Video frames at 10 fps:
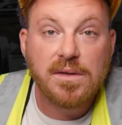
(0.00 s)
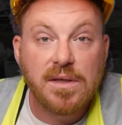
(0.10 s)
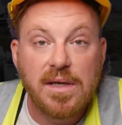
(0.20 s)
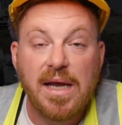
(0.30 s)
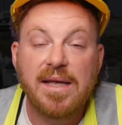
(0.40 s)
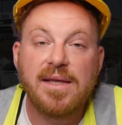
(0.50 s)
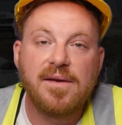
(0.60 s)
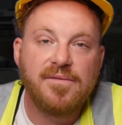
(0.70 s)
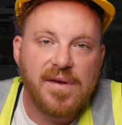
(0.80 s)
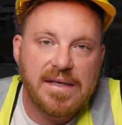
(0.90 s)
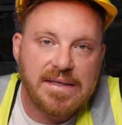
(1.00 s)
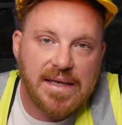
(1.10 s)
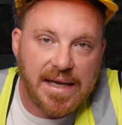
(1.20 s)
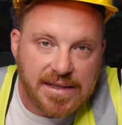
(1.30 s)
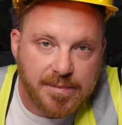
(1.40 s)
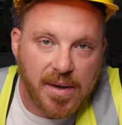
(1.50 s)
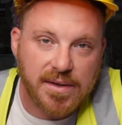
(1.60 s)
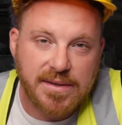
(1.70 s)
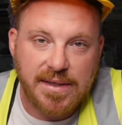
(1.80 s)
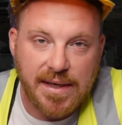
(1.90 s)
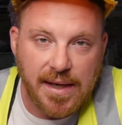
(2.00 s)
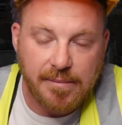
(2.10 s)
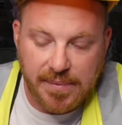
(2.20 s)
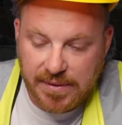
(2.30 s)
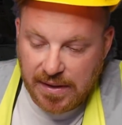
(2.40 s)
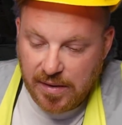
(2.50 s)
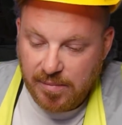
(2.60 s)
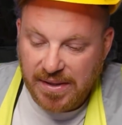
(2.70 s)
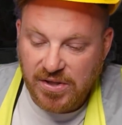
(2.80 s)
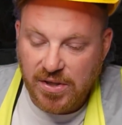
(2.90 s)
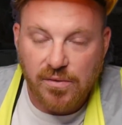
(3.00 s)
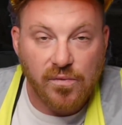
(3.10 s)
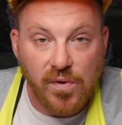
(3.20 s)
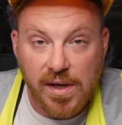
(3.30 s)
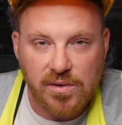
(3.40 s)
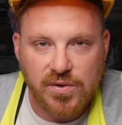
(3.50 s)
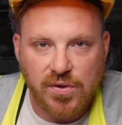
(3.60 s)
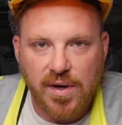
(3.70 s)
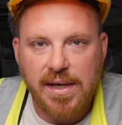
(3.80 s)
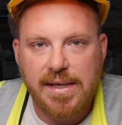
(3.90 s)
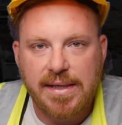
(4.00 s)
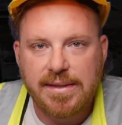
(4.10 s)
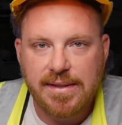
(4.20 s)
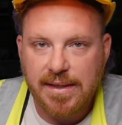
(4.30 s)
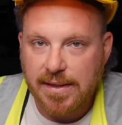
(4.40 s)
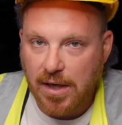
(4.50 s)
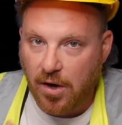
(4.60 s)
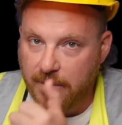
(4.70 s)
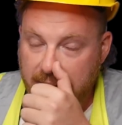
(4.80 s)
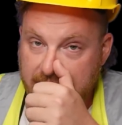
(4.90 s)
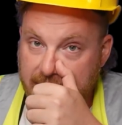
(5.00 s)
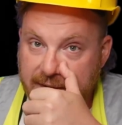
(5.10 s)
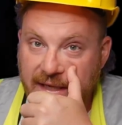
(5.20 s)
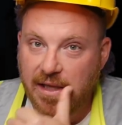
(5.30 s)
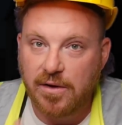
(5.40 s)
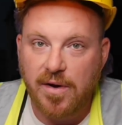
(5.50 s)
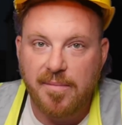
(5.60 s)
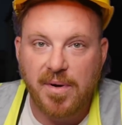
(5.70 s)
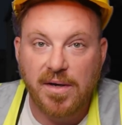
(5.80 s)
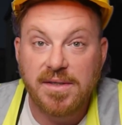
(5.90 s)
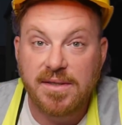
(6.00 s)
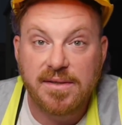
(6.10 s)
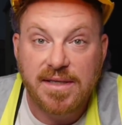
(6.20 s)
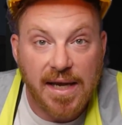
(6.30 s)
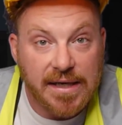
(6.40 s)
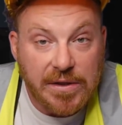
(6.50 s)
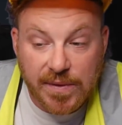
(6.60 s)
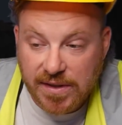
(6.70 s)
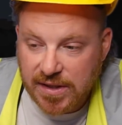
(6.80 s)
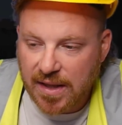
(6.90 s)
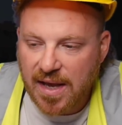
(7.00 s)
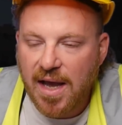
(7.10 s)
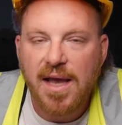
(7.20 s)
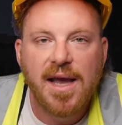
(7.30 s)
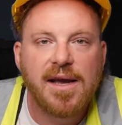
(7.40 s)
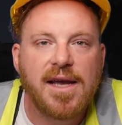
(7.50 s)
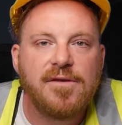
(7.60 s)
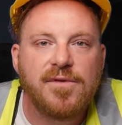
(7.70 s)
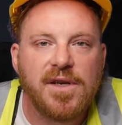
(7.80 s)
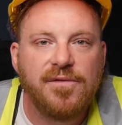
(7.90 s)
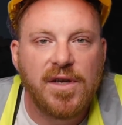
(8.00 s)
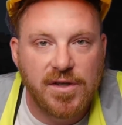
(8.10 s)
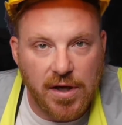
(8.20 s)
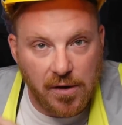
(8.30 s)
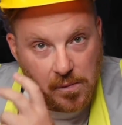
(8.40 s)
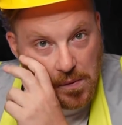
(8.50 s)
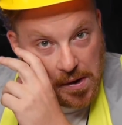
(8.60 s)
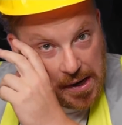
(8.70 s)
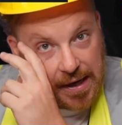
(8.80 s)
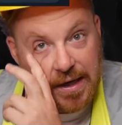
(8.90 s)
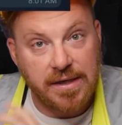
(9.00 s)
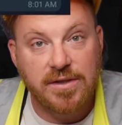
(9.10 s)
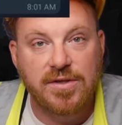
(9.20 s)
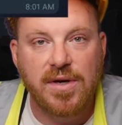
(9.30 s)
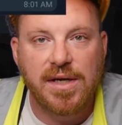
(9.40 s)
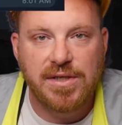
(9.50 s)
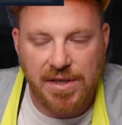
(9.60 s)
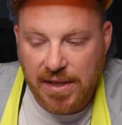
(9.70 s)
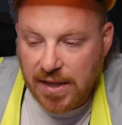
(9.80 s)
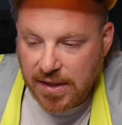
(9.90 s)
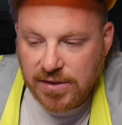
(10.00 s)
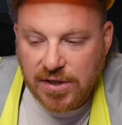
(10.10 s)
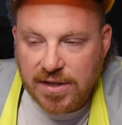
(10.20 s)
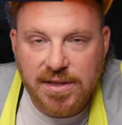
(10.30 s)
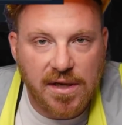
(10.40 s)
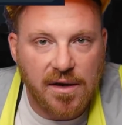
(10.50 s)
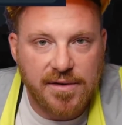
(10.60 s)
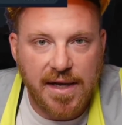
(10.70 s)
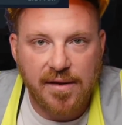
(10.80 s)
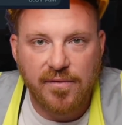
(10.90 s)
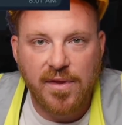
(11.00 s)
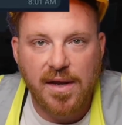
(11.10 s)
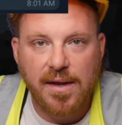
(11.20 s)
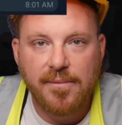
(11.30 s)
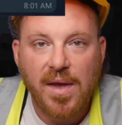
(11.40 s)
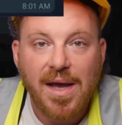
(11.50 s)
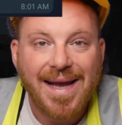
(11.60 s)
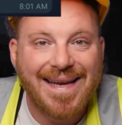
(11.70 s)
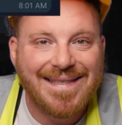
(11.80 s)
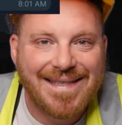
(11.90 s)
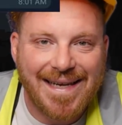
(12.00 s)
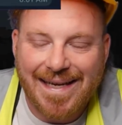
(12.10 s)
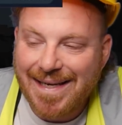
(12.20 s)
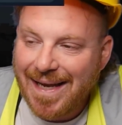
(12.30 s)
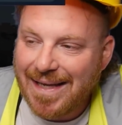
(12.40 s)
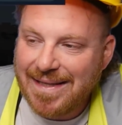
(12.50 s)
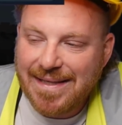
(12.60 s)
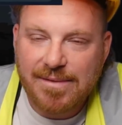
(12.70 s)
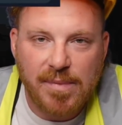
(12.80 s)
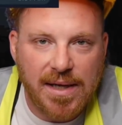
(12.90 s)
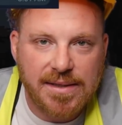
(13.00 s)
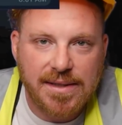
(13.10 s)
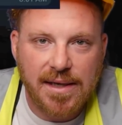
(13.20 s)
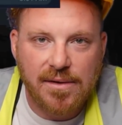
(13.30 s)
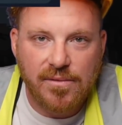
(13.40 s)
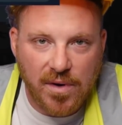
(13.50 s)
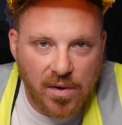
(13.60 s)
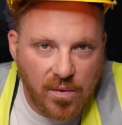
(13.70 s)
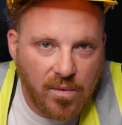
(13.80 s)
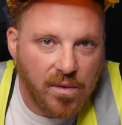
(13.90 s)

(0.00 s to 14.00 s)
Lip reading: So yeah, the event gets posted up. Bunch of real tradies in the comments of the Telegram post are saying to each other, even if you don't work in construction, just go down there. Indeed, and this may sound real